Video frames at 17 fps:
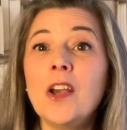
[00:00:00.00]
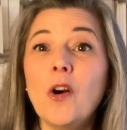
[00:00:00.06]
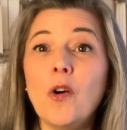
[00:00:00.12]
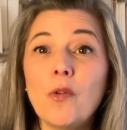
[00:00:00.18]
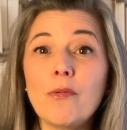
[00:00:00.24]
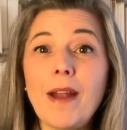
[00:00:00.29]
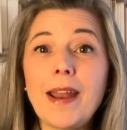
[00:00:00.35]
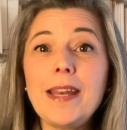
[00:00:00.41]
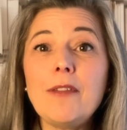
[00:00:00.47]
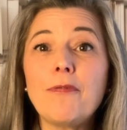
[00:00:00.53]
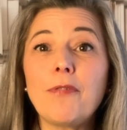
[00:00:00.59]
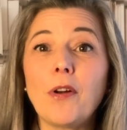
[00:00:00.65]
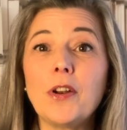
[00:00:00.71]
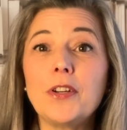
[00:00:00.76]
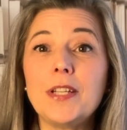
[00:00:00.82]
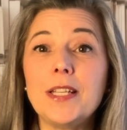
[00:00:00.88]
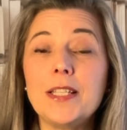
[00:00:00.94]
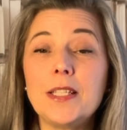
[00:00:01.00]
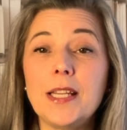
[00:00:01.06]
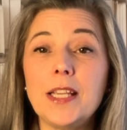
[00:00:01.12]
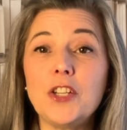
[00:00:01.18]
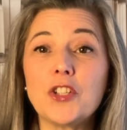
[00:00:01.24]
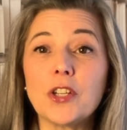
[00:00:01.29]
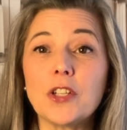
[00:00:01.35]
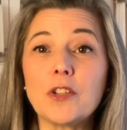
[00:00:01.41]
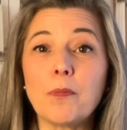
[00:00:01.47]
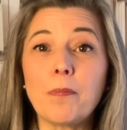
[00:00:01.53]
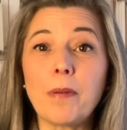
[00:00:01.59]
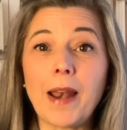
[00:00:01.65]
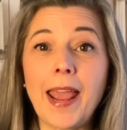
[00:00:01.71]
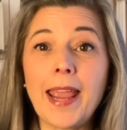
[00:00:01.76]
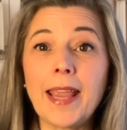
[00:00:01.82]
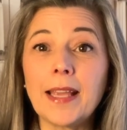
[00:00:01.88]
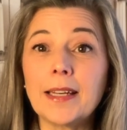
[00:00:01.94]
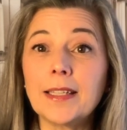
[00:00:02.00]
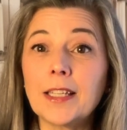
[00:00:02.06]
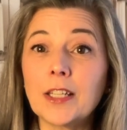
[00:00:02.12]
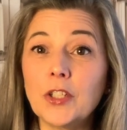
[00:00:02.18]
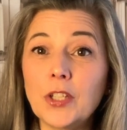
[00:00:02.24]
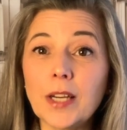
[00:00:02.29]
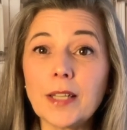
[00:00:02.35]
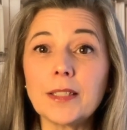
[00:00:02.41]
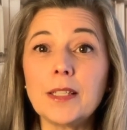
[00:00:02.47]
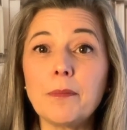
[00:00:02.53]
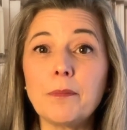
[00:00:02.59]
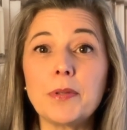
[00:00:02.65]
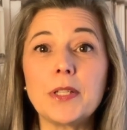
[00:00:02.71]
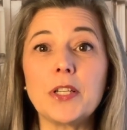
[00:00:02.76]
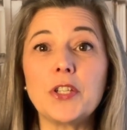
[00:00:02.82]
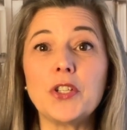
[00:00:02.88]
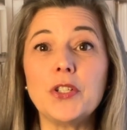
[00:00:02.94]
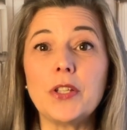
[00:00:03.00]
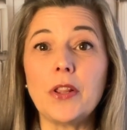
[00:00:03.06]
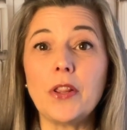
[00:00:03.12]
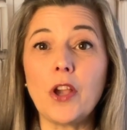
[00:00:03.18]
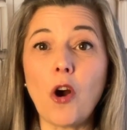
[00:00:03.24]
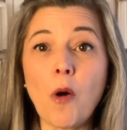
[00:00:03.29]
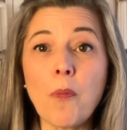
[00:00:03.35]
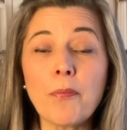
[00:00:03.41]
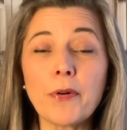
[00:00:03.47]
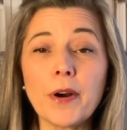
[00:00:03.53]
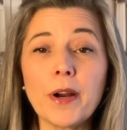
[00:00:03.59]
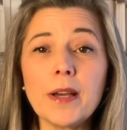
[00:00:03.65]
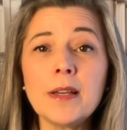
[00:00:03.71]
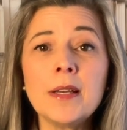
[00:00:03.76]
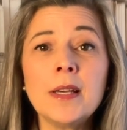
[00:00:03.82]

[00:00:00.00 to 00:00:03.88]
already followed his teacher to playing and conducting positions in the opera,